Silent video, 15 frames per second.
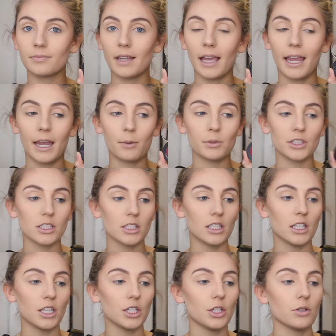And we're just
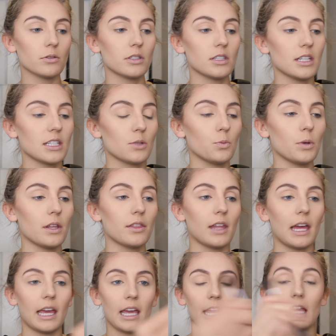gonna use this with
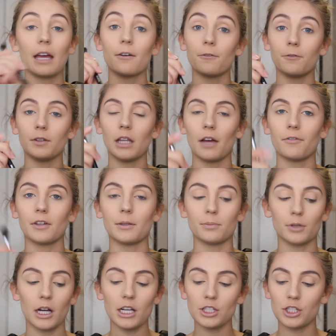a fluffy
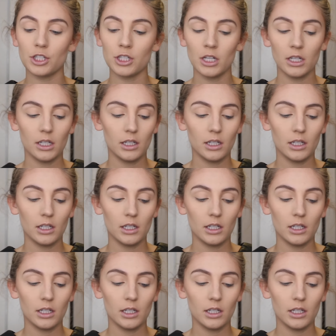brush